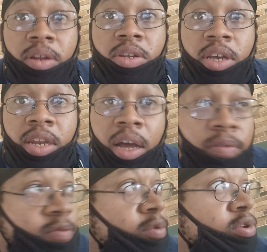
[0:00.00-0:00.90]
looking out
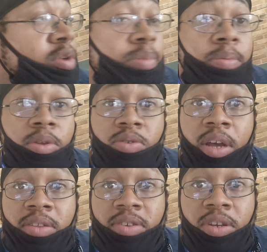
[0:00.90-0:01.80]
for you, the people that you
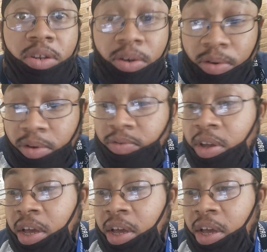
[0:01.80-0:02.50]
gotta take care of.